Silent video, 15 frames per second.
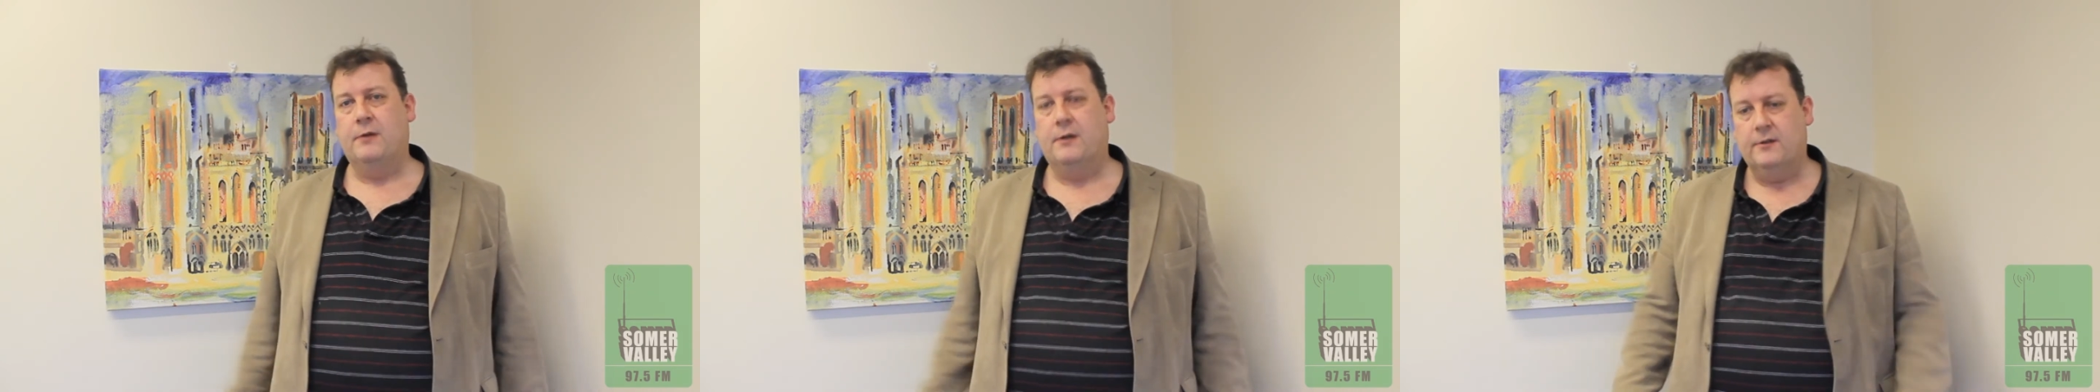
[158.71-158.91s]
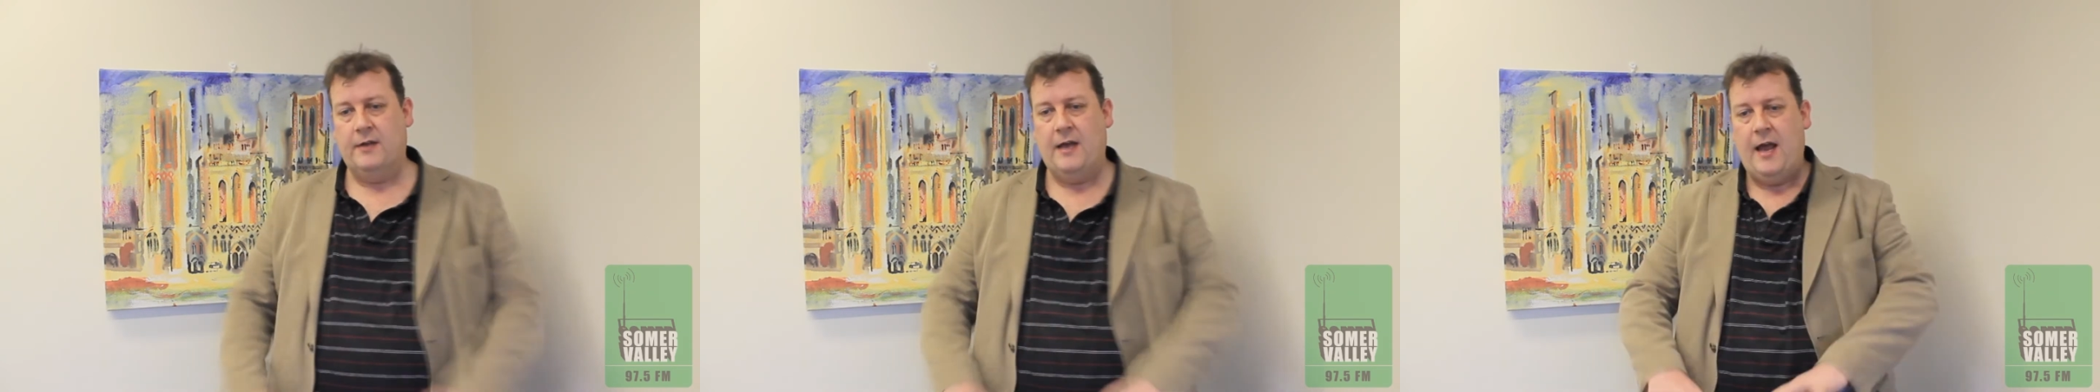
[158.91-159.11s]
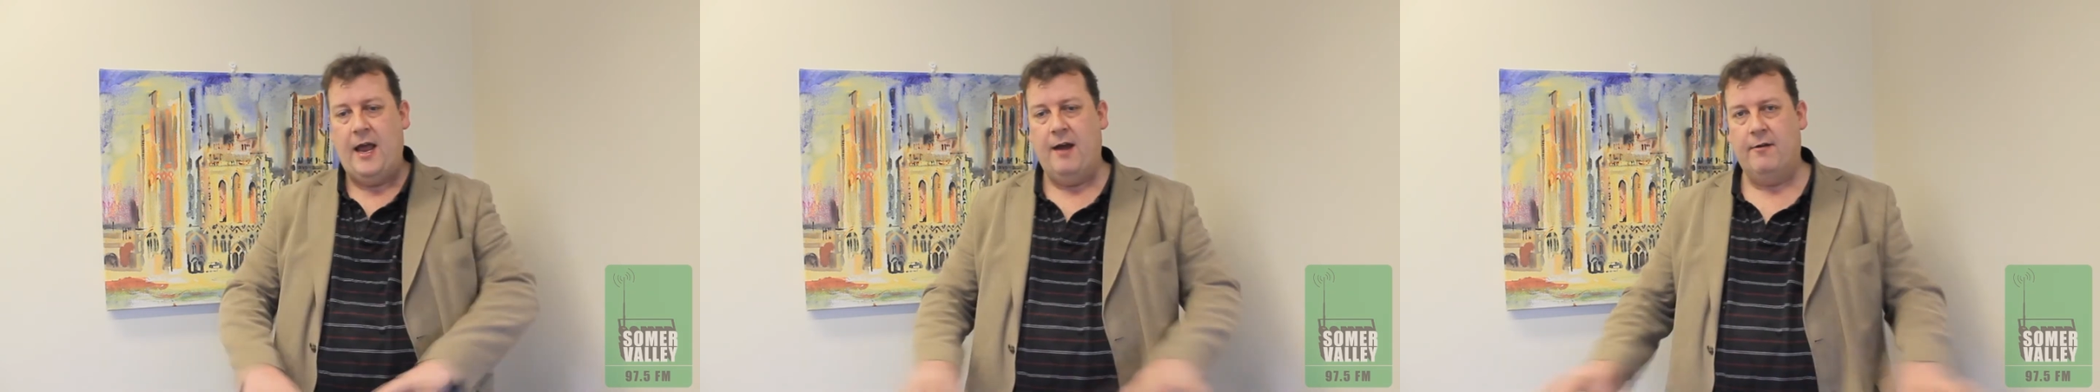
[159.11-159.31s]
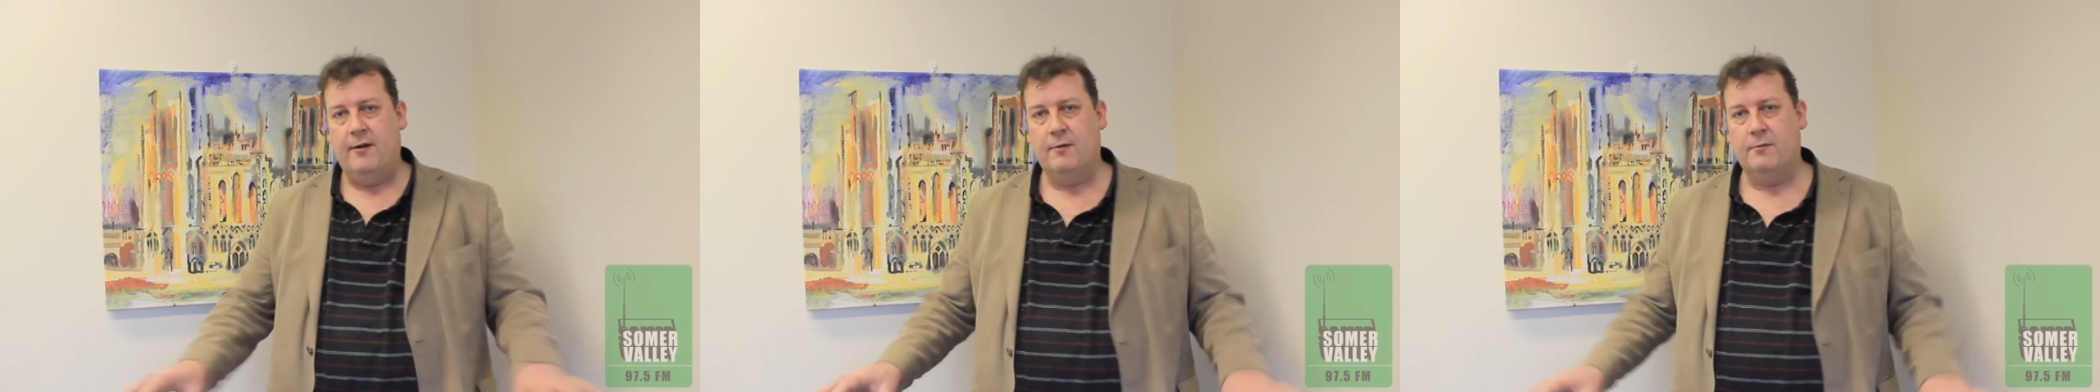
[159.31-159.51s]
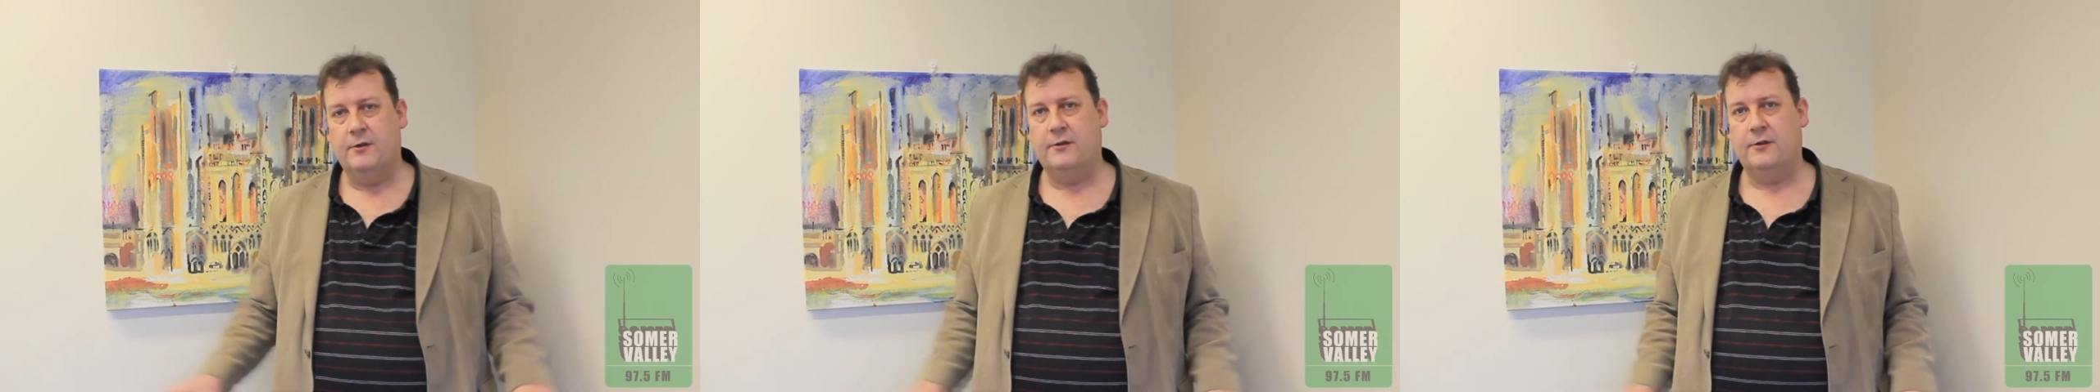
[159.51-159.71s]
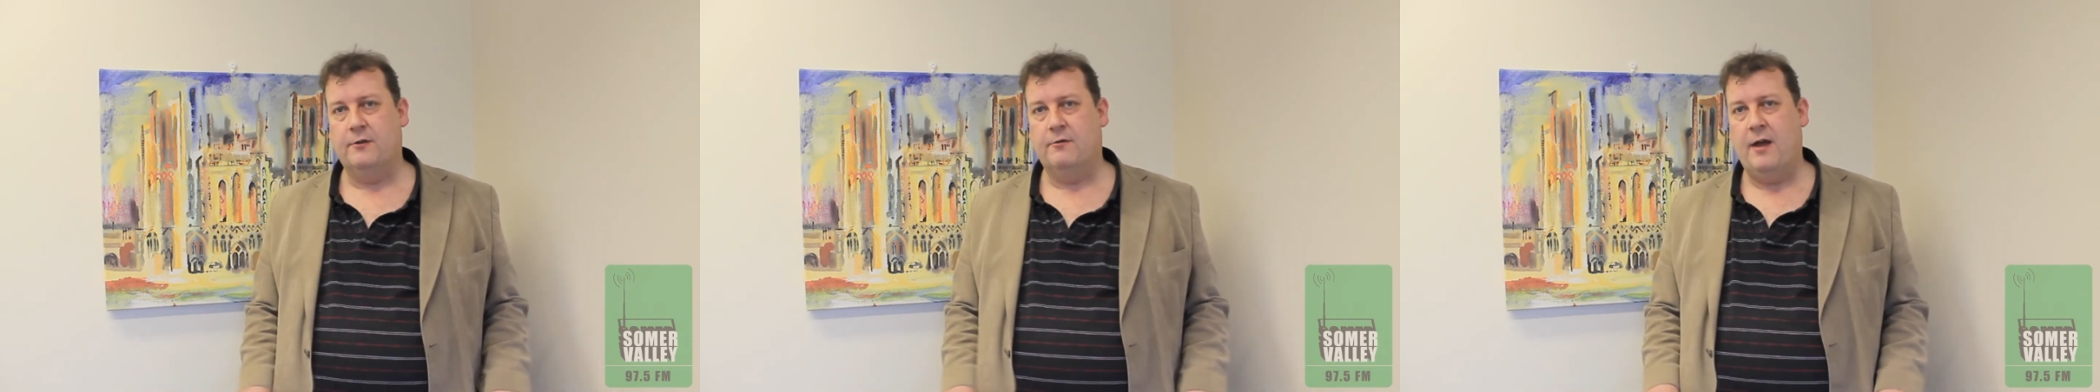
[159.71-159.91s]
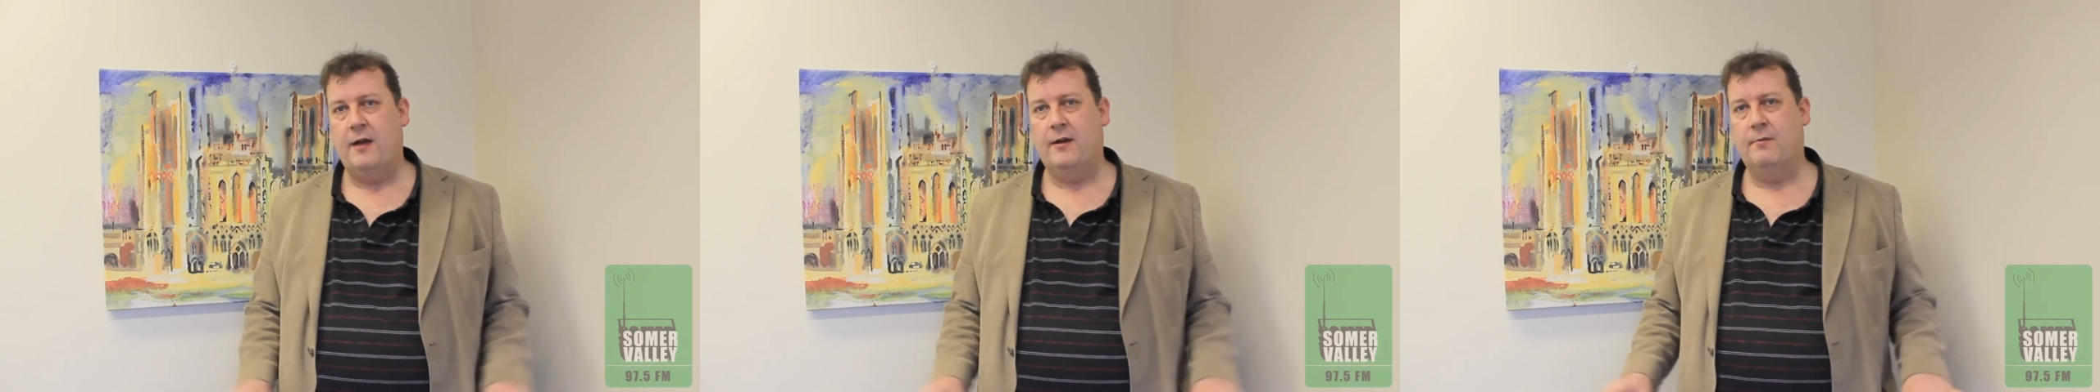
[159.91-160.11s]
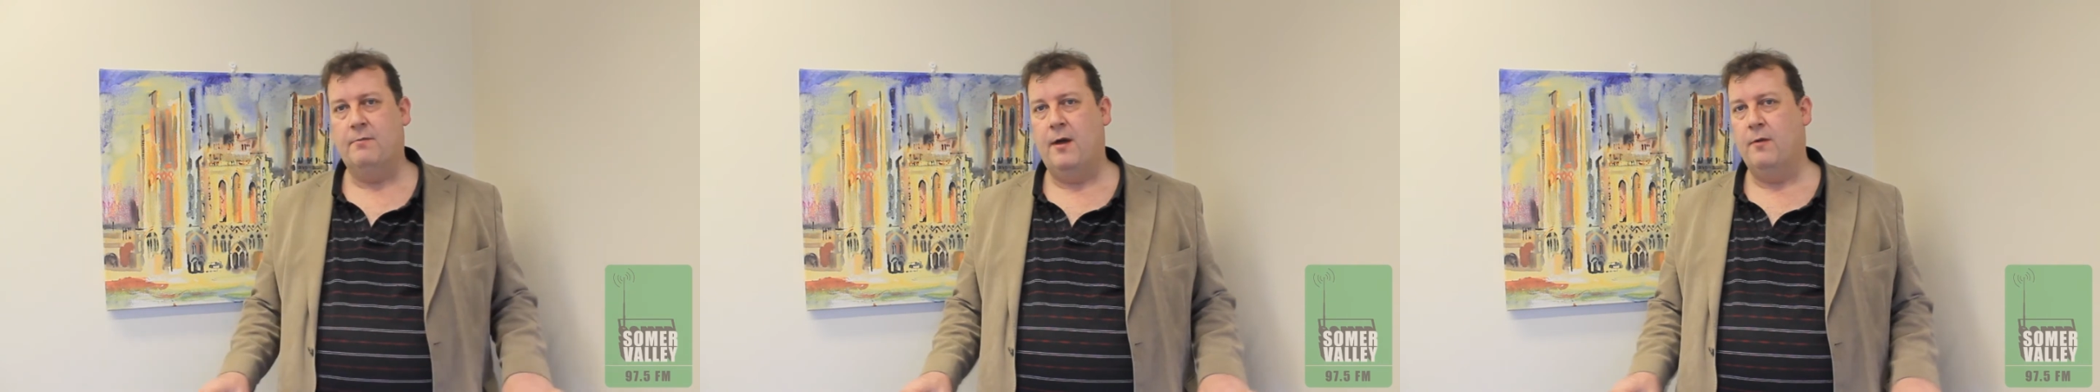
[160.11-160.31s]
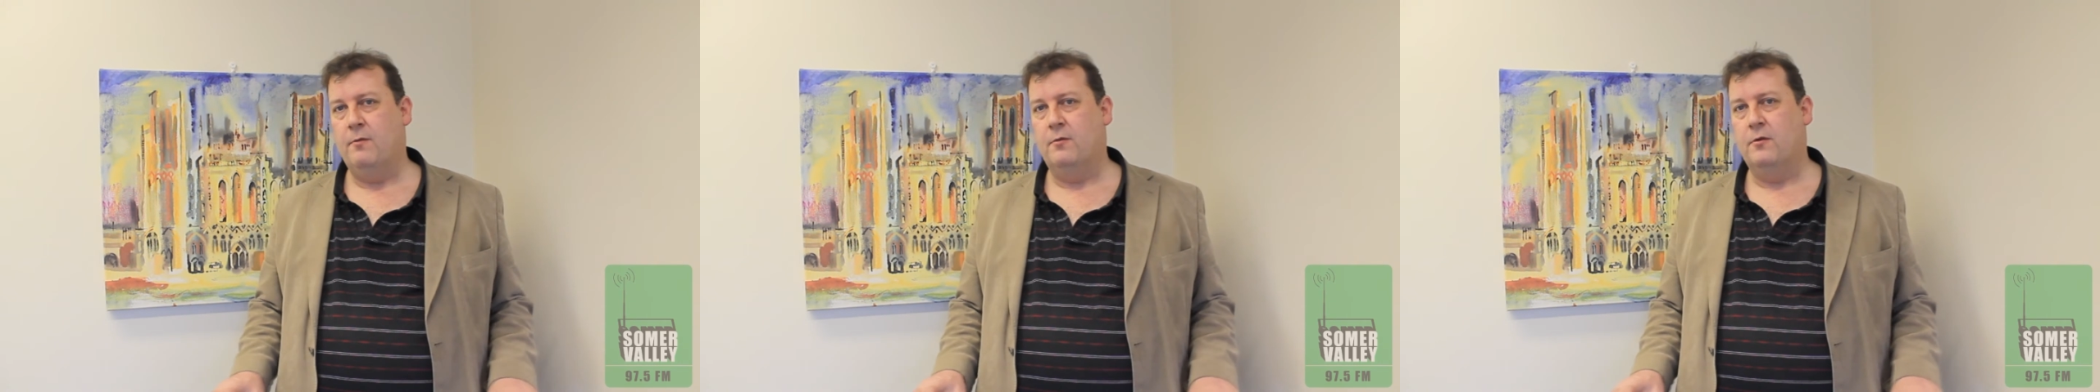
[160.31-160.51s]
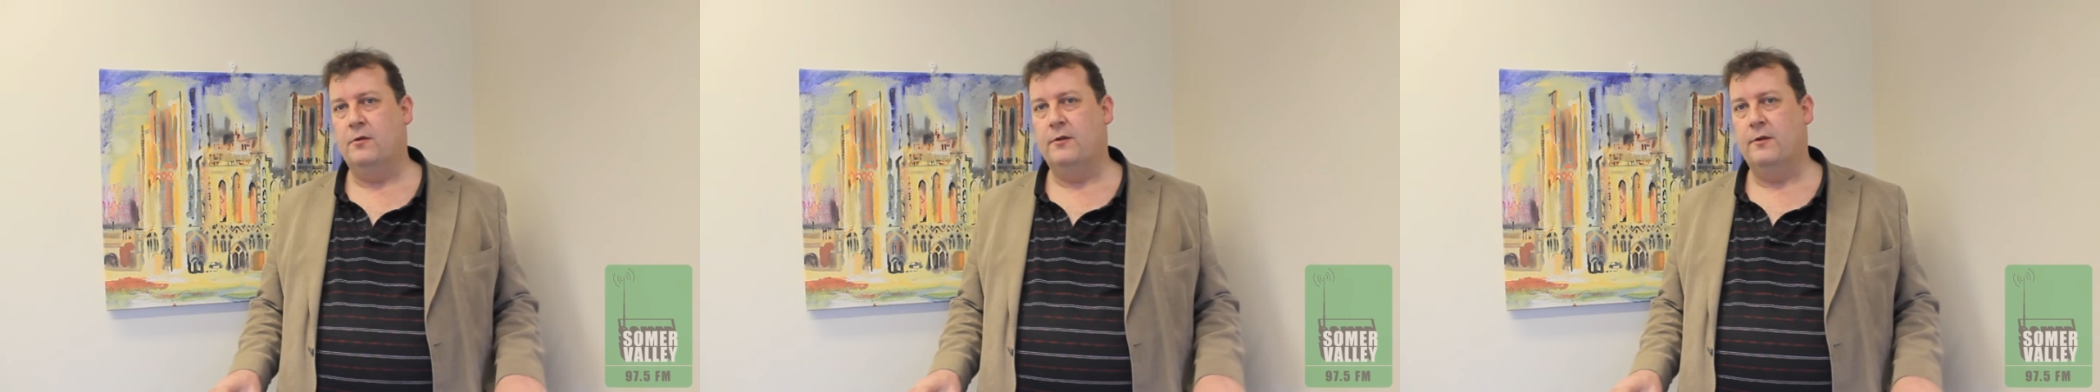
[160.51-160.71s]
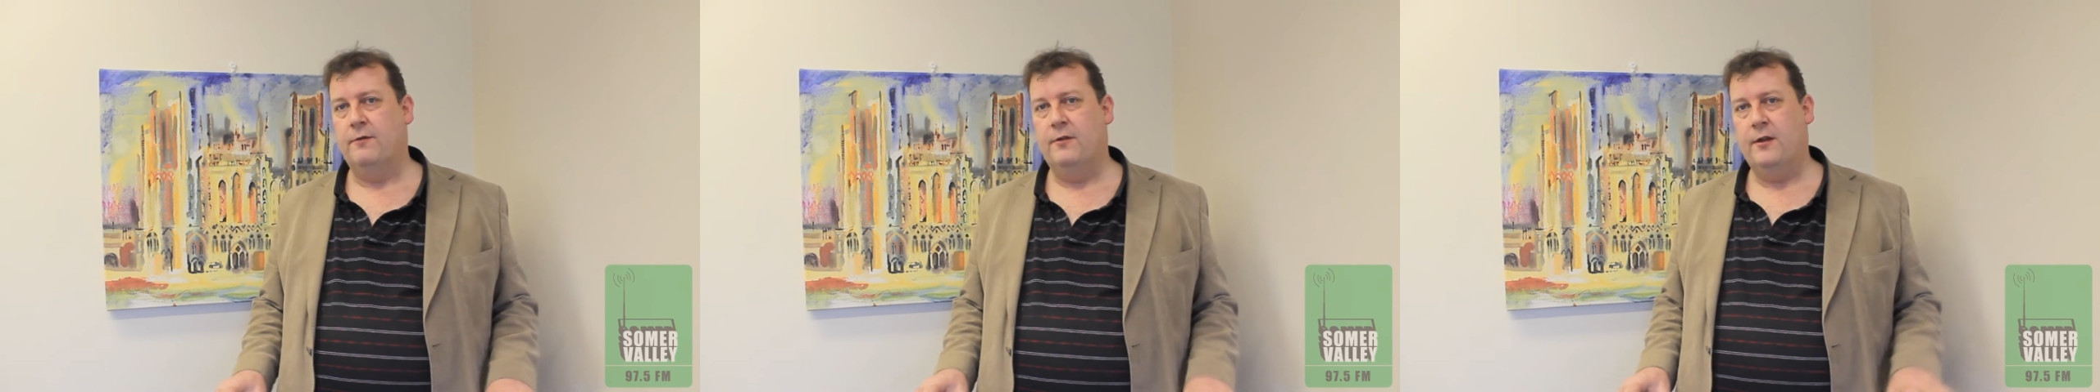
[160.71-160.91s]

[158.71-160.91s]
because that area was surrounded by water.